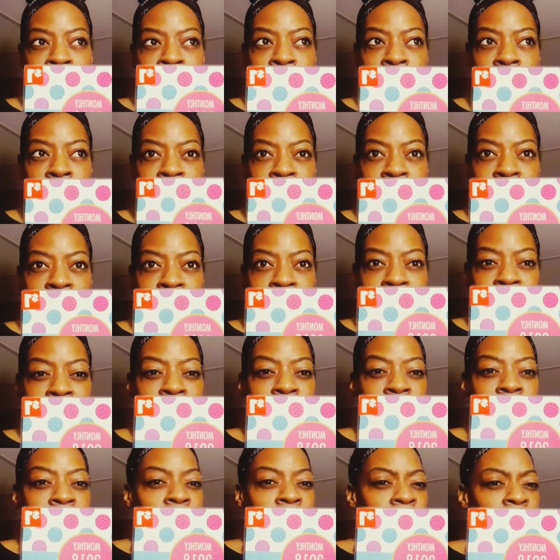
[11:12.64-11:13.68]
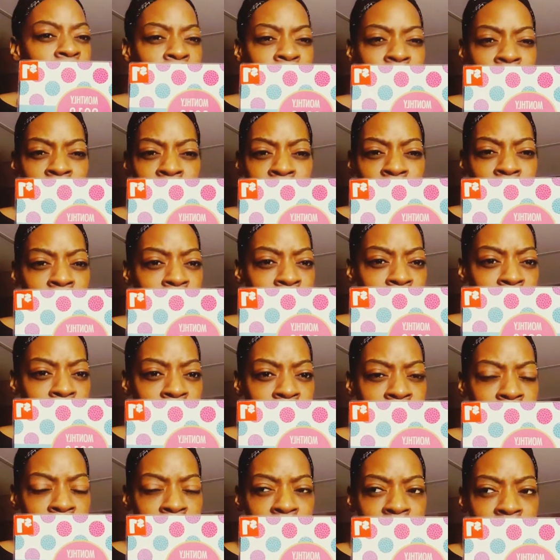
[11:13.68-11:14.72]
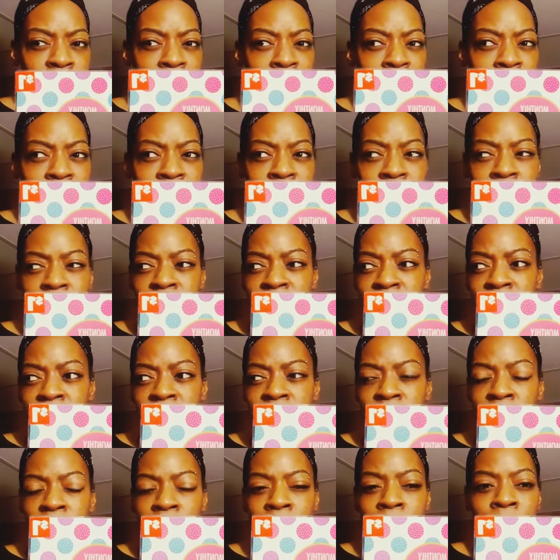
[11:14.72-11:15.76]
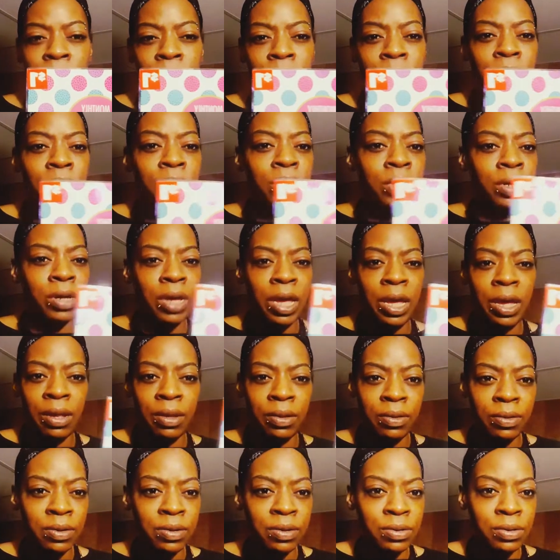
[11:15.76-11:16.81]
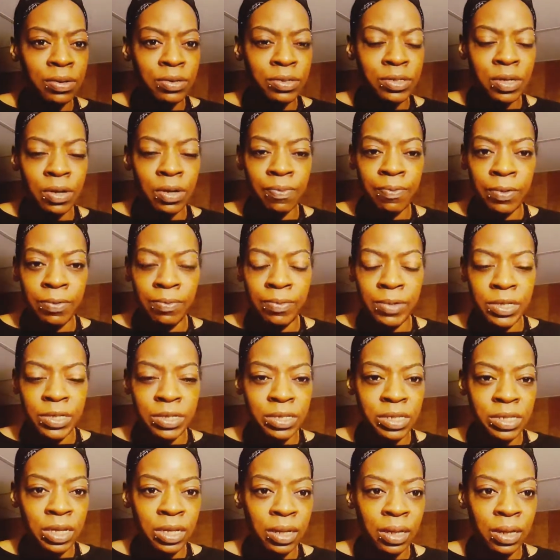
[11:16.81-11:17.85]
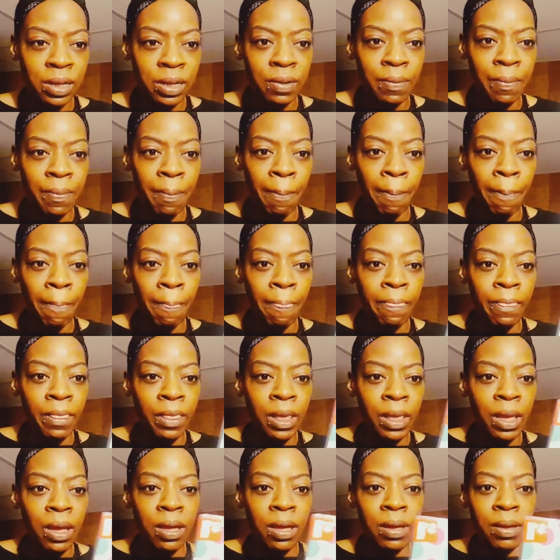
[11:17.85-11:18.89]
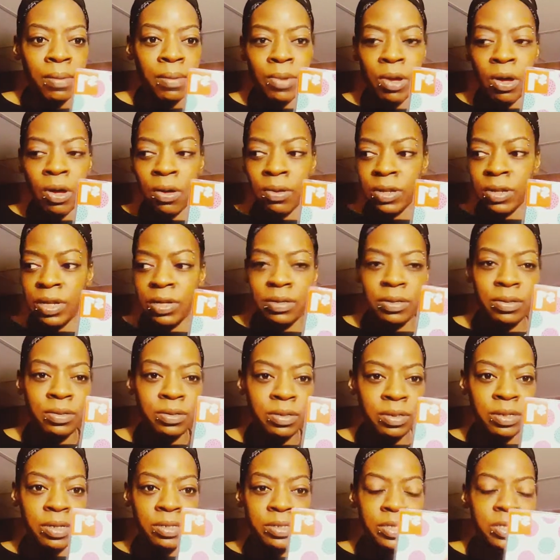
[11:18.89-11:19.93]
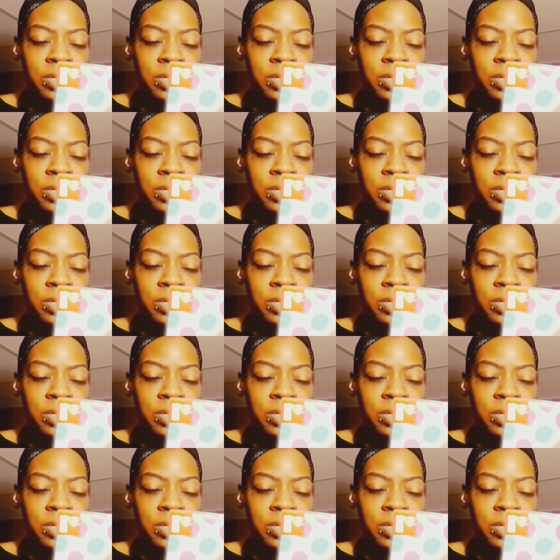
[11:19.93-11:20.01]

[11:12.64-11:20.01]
fifty cent. Some are a quarter, because I got something for a quarter. The calendars are fifty cent, um all that good